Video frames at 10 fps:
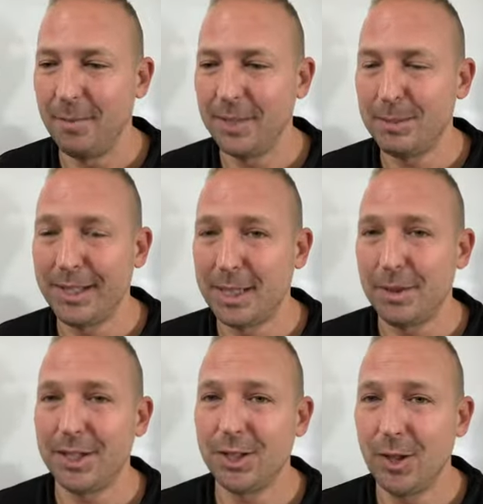speak
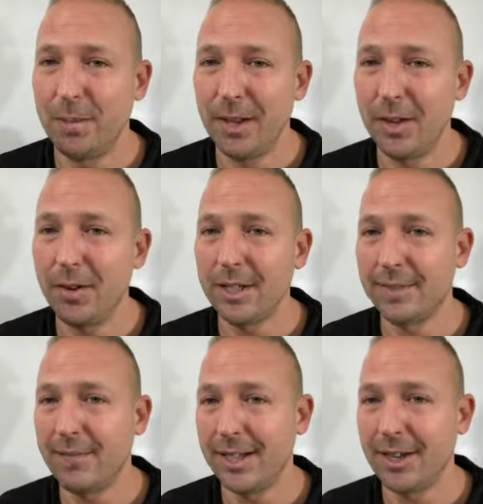gibberish into a pillow, because
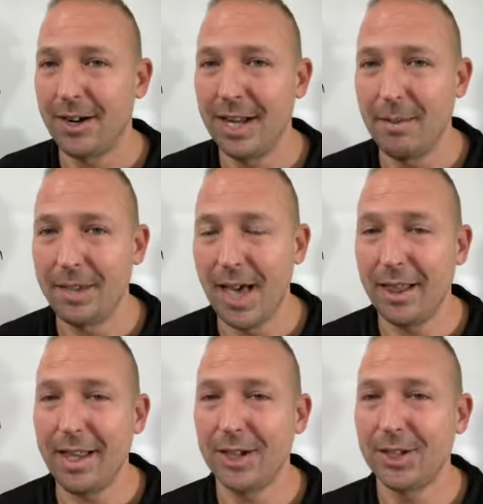if I end up
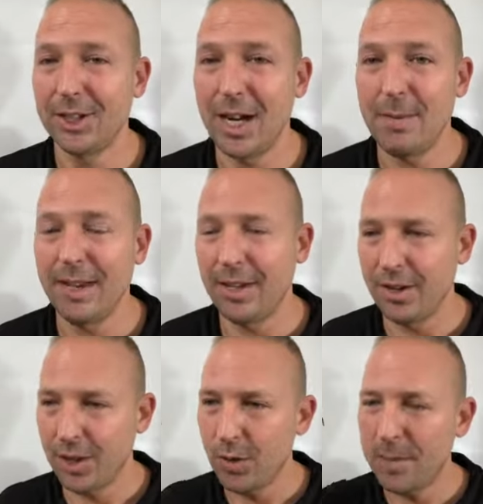yelling or screaming, you know,
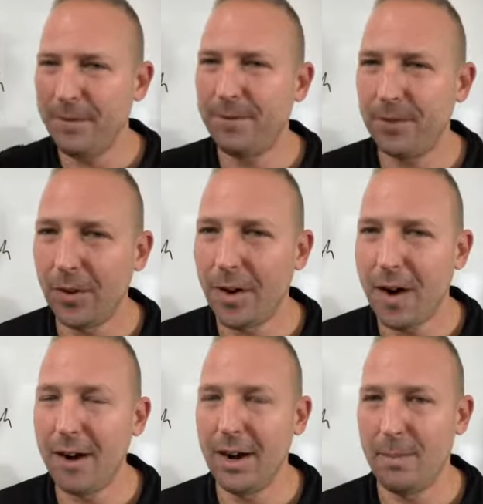you want to be
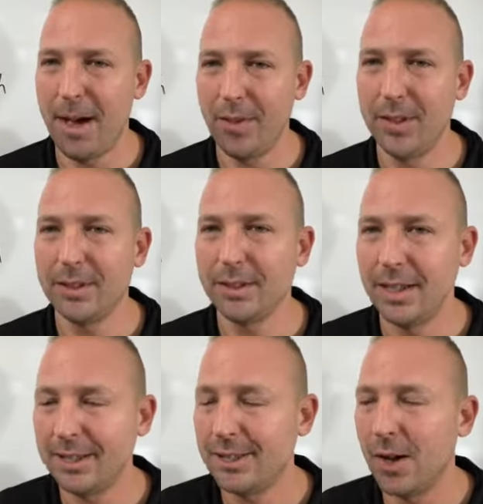full-hearted about this.
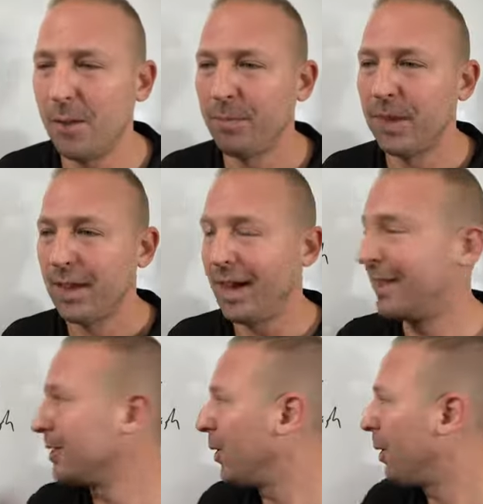And so in
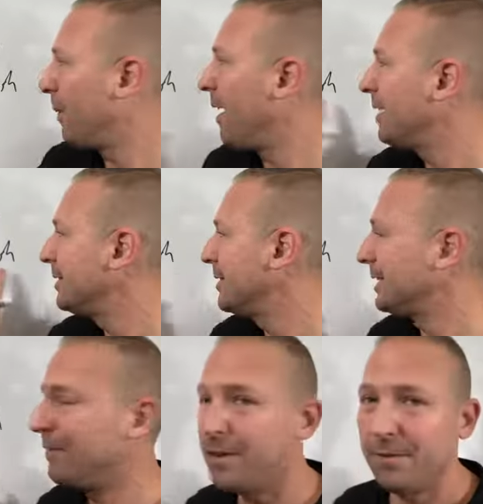this whole process,
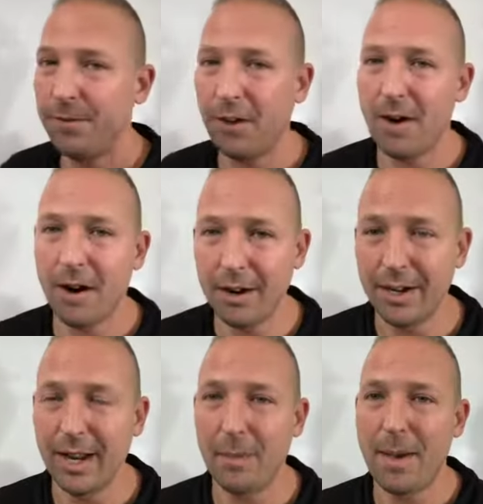if you're
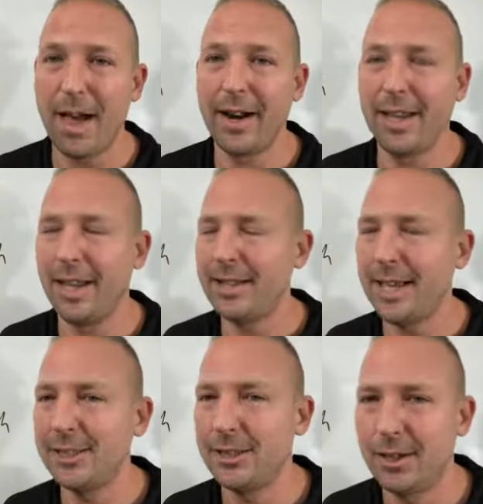full-hearted about it, it
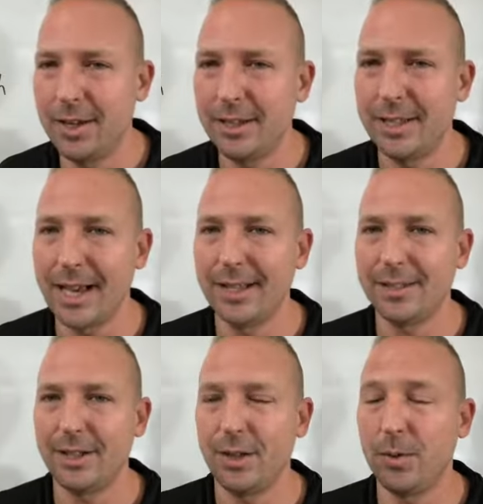takes 30
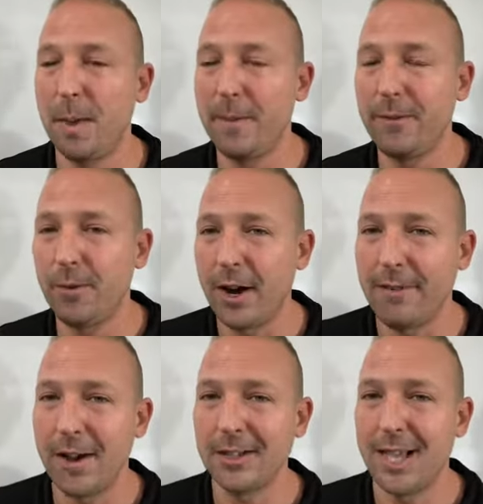seconds to do, maybe
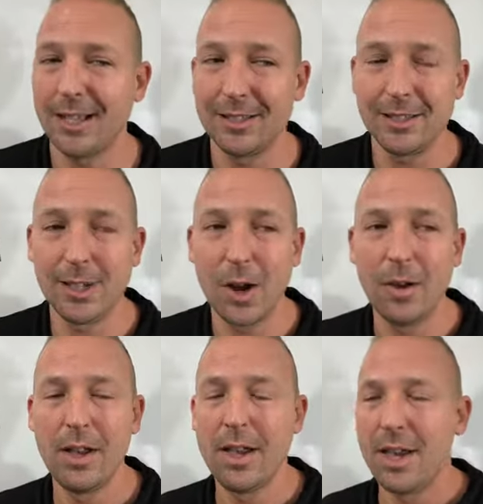45 seconds.
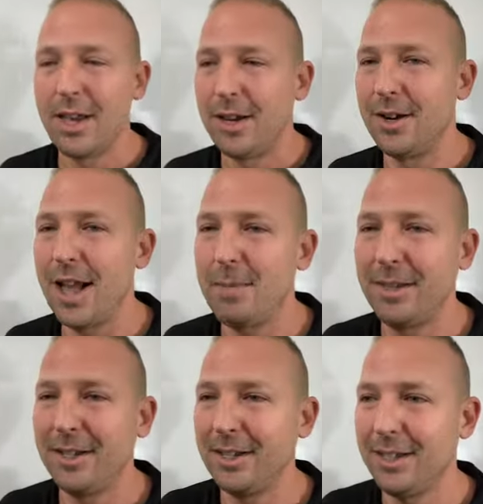So you're not going to
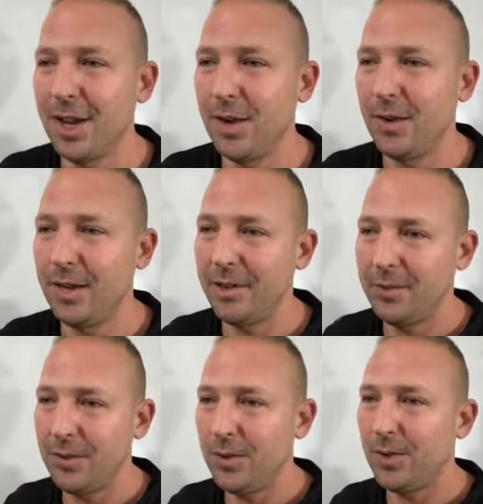be, you know,
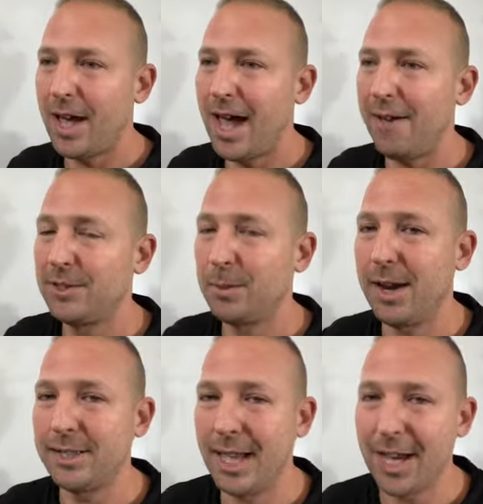if you have
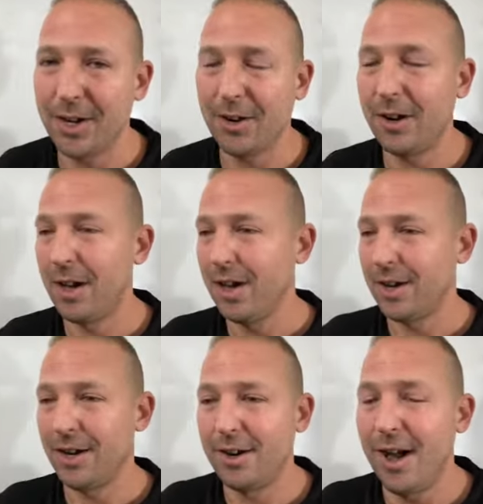suppressed anger,
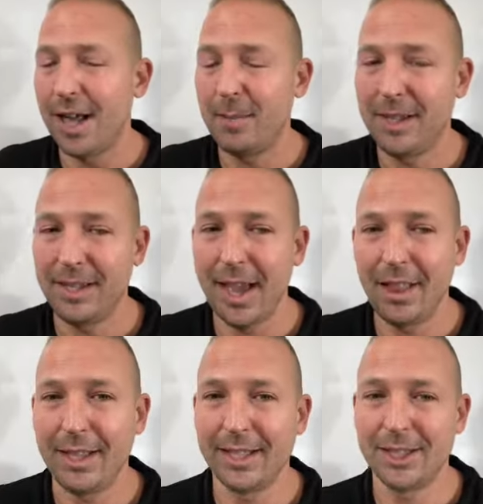you're not going to be
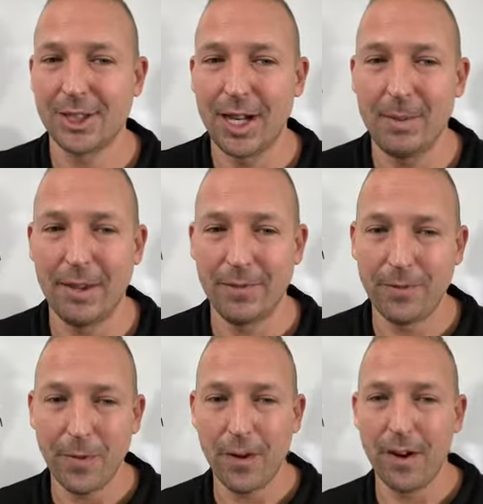yelling and screaming
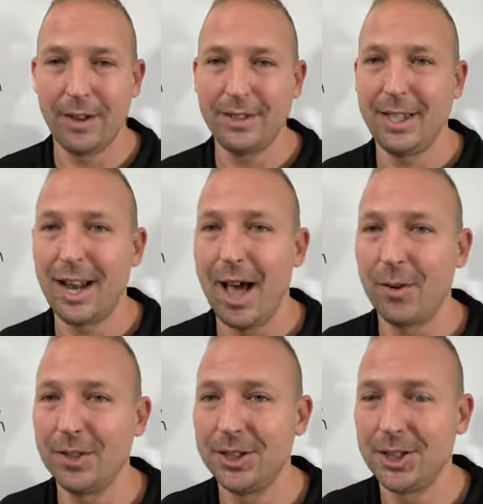for 10
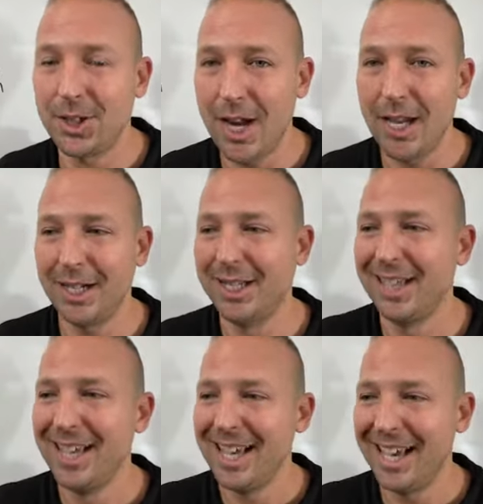hours straight
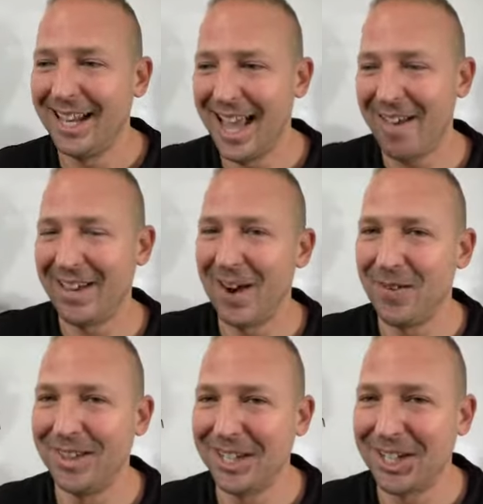and having
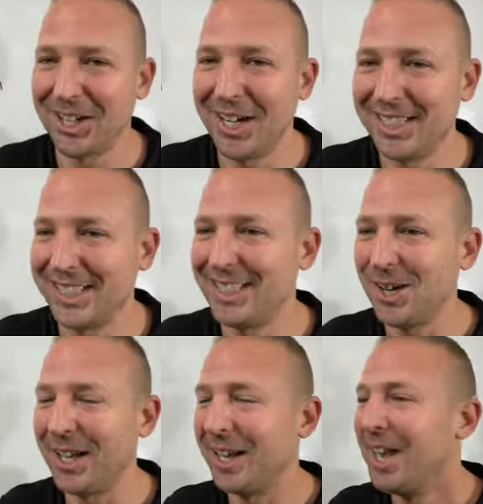everyone think you're crazy.
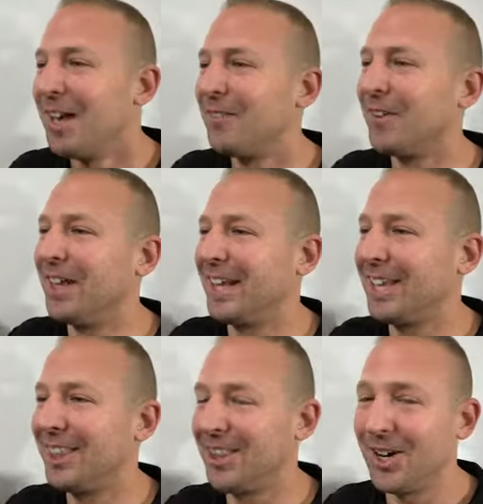So like for
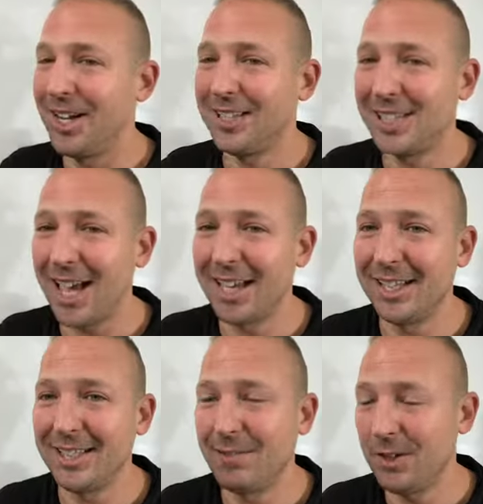like 30
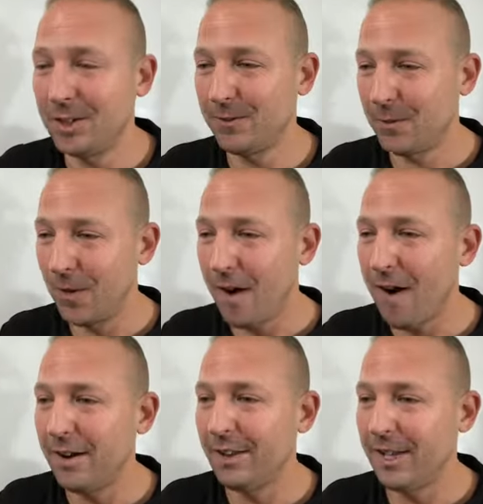seconds, if you just
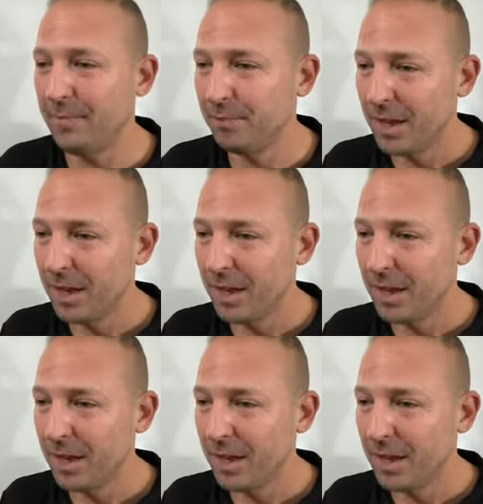full-heartedly,